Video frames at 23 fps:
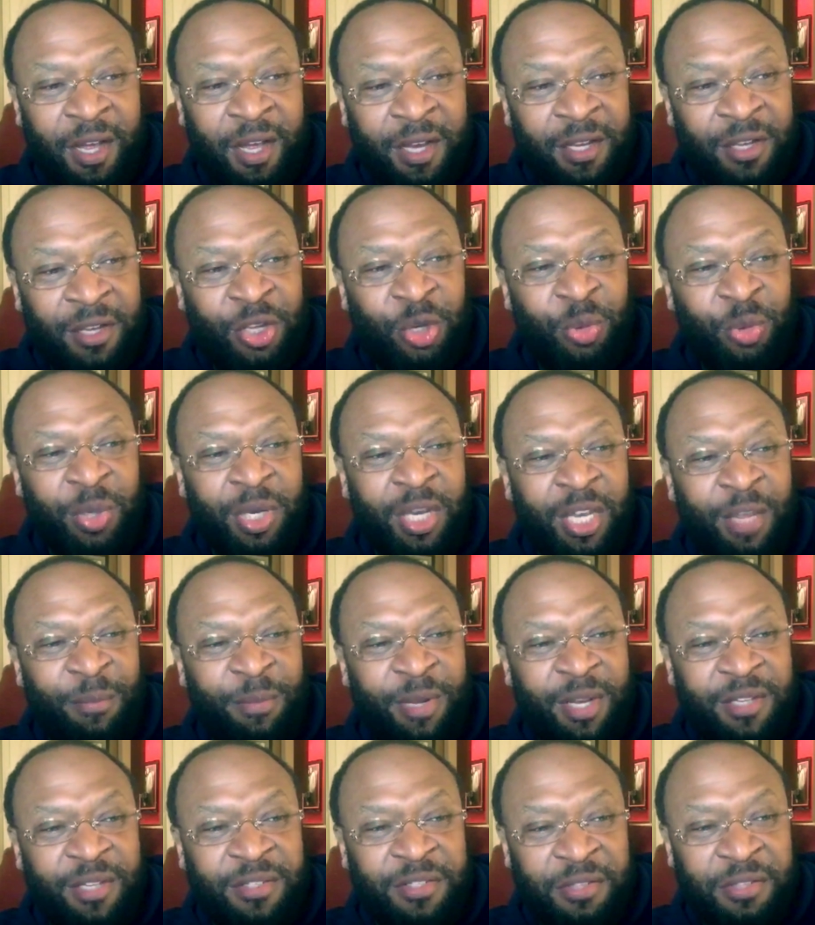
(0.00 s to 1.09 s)
You were limited to
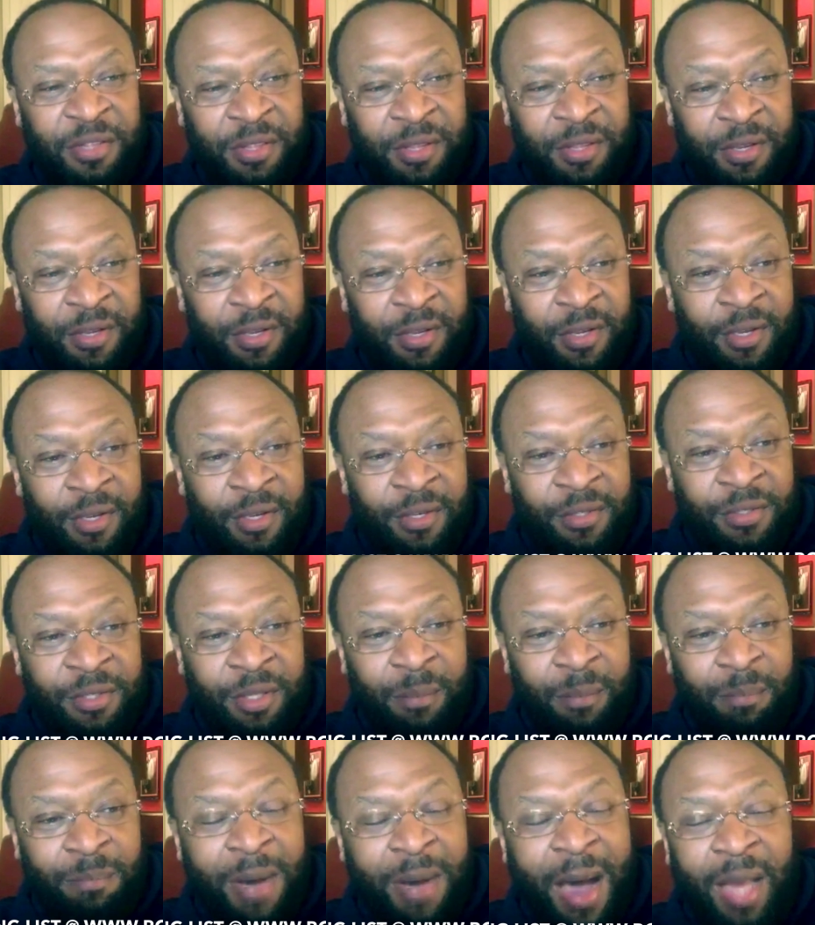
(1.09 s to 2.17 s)
the
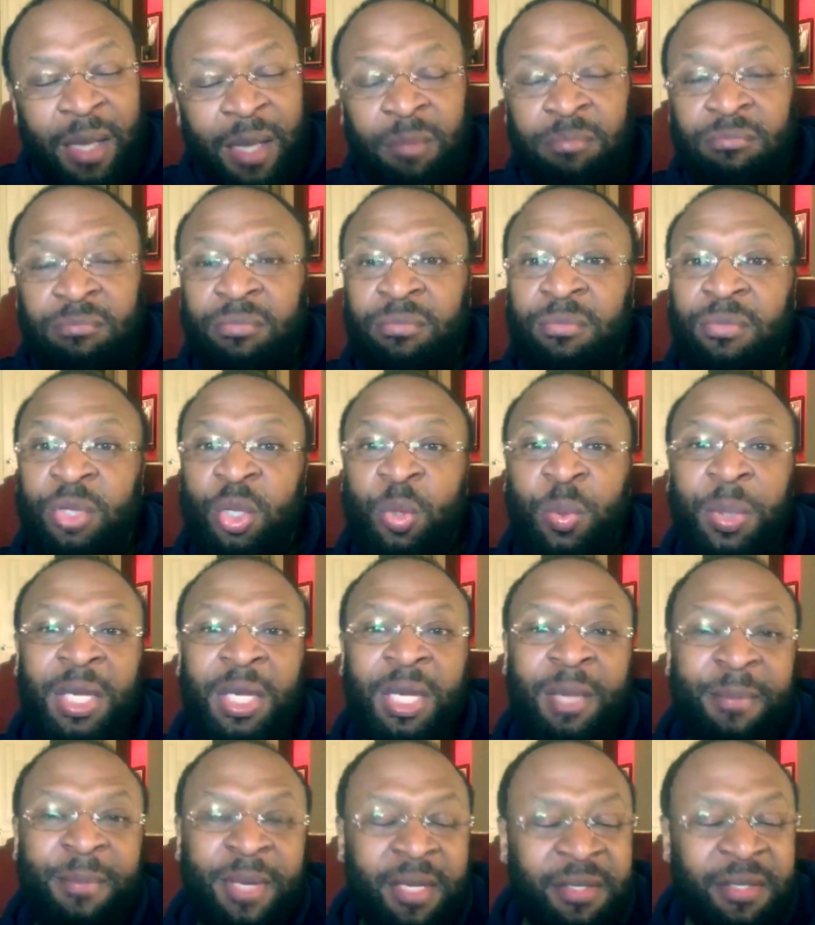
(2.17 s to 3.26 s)
bottom. You were limited
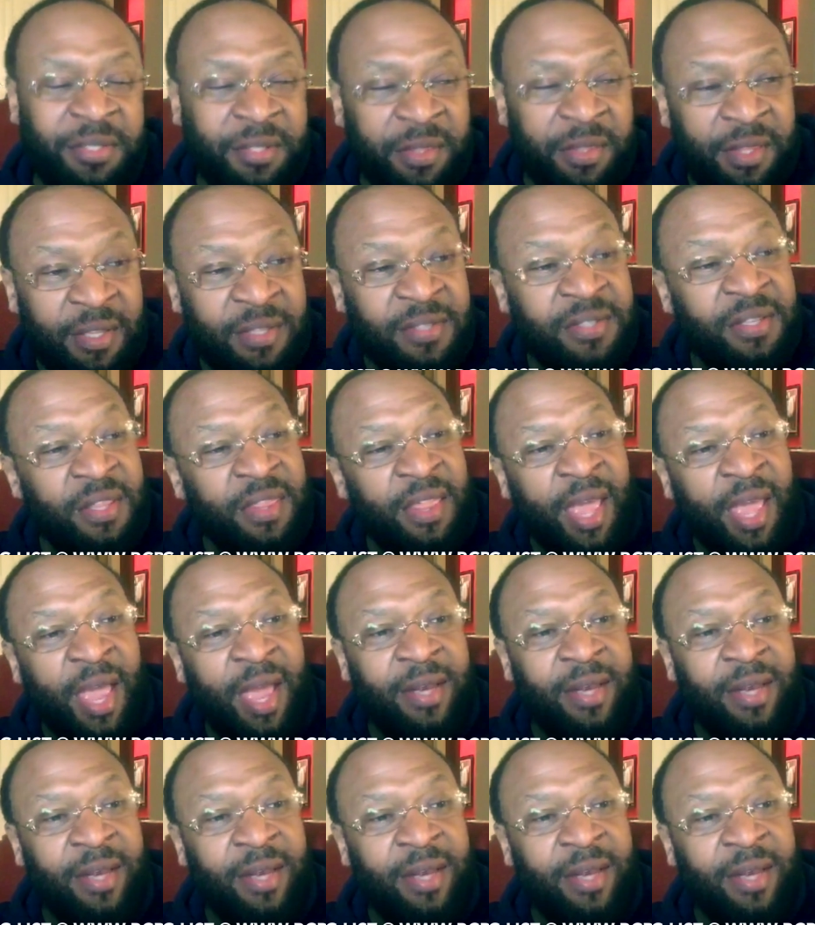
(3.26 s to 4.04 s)
to this or that.